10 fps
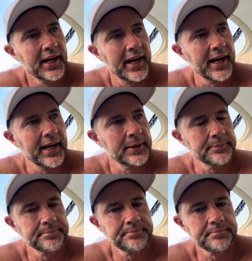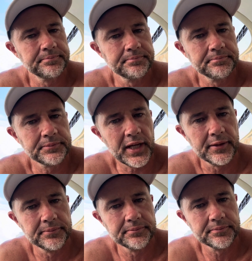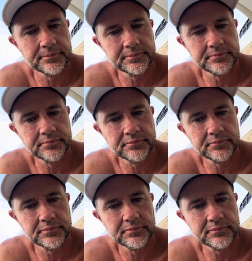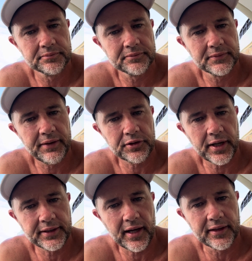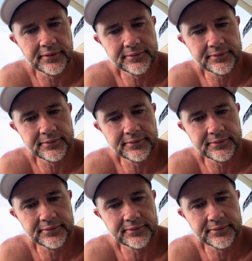Yeah, have a great day.